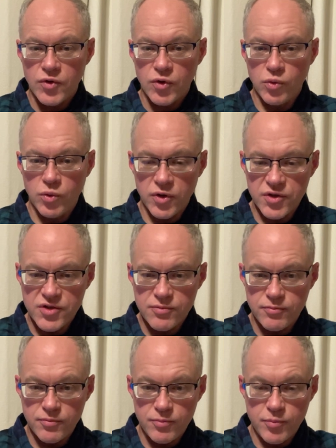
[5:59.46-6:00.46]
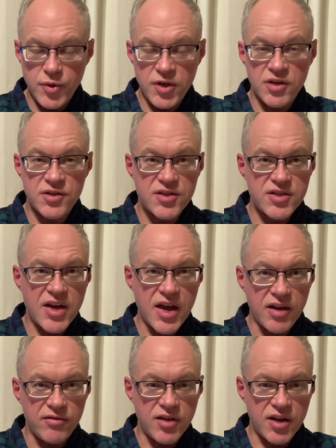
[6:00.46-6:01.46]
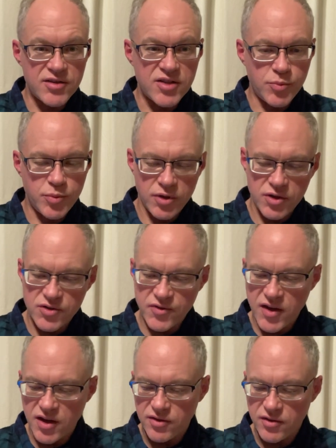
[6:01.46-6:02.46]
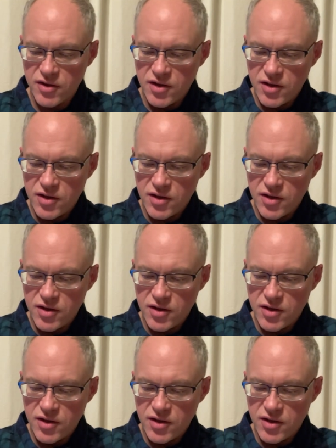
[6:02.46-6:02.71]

was being saved as he put his faith